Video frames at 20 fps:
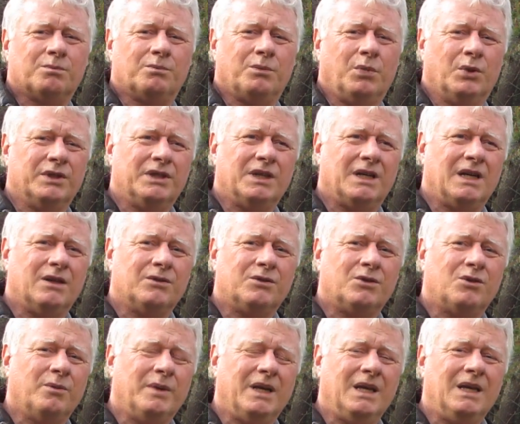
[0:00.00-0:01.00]
pointed out
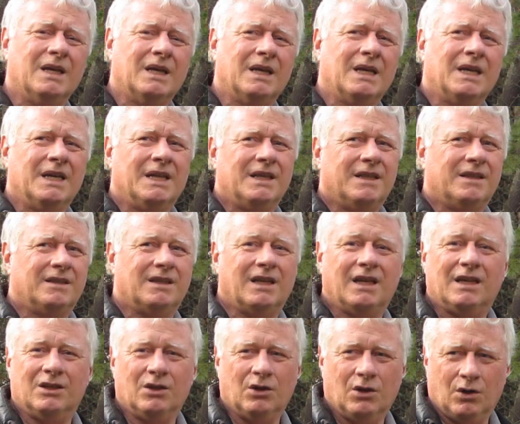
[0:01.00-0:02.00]
to me
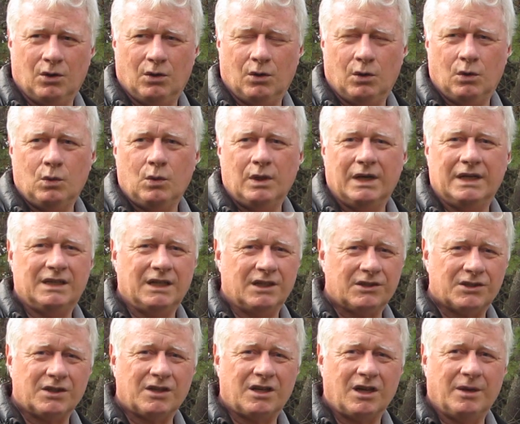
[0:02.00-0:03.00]
that no, it
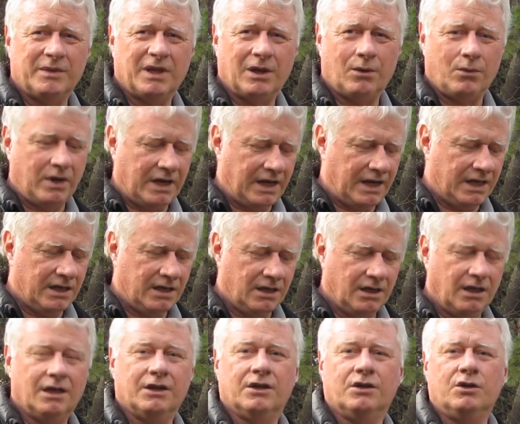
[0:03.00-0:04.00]
doesn't come that way.
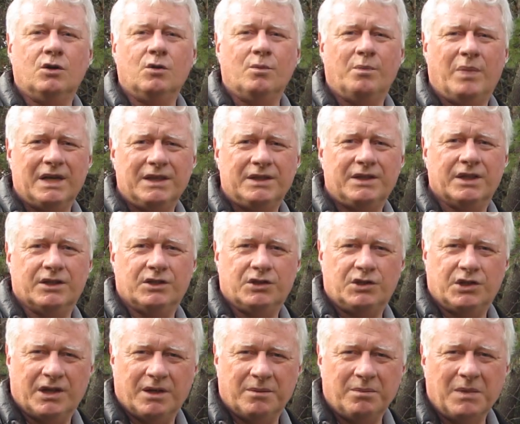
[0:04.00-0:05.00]
You bent it,
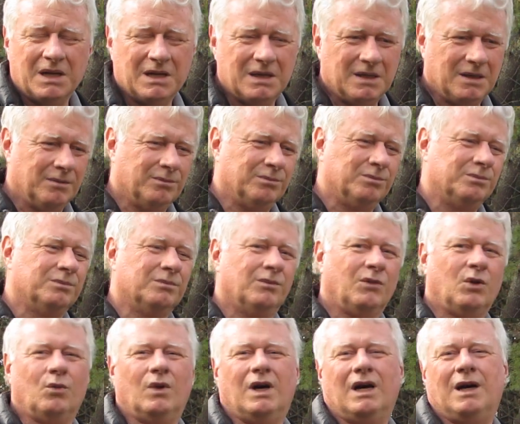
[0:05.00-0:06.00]
Jim.
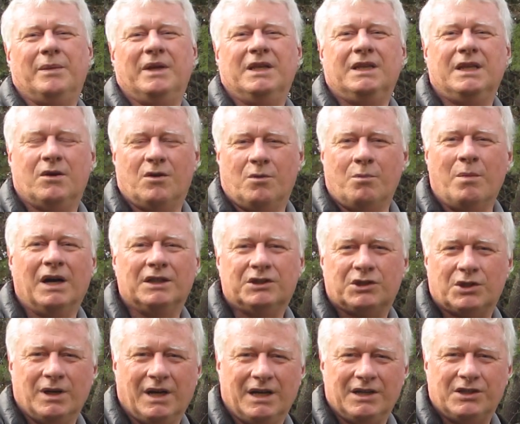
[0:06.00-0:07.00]
Well, I mean, they were
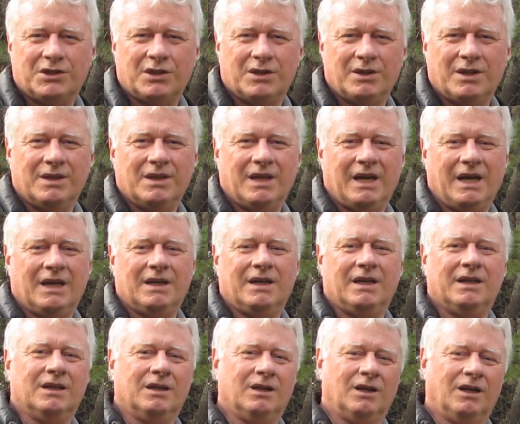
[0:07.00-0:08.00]
much nicer than that
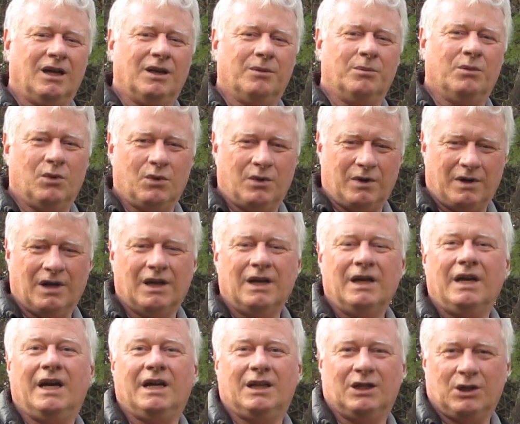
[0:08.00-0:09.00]
and a lot more
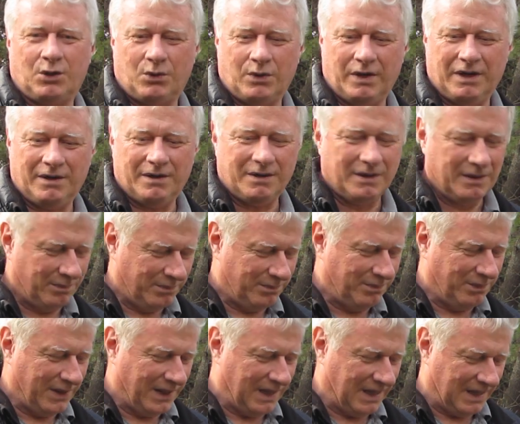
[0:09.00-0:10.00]
eloquent,
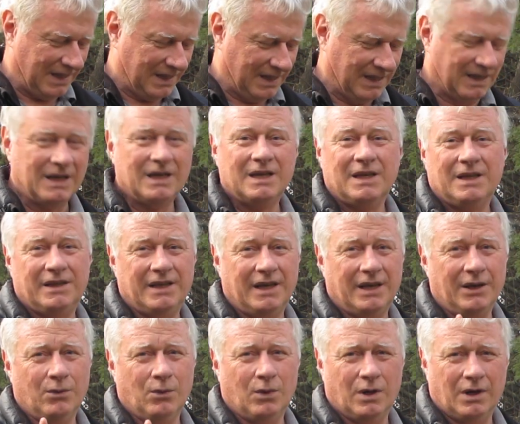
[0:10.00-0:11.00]
but
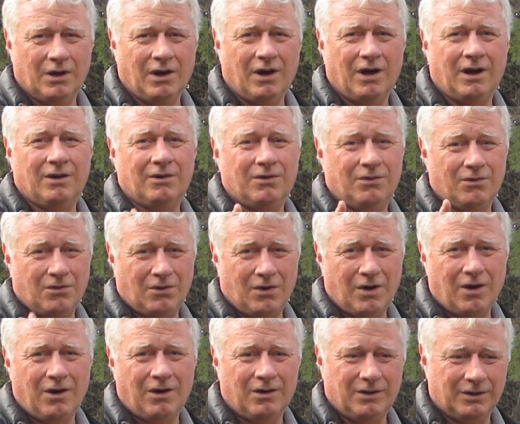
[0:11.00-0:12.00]
they were not
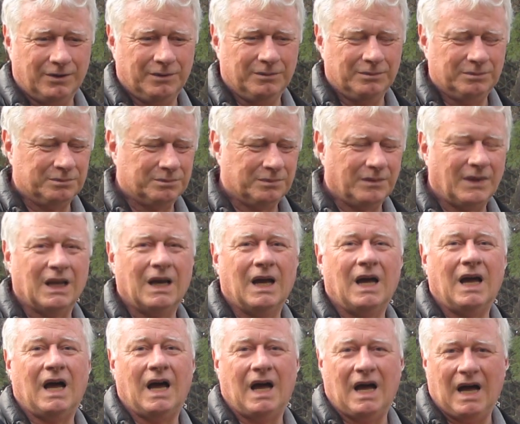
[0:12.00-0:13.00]
wrong.
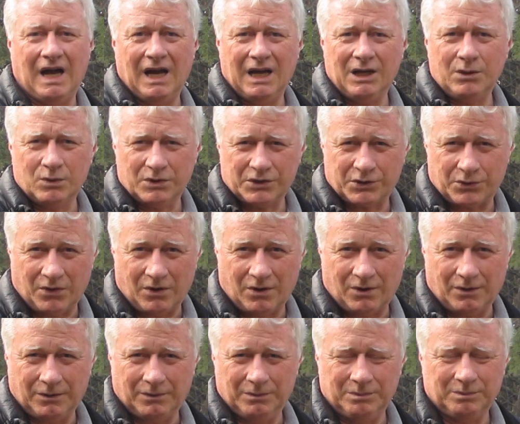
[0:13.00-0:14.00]
I was
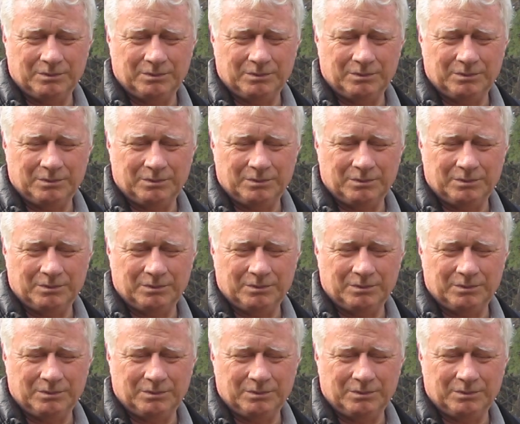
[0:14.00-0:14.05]
wrong.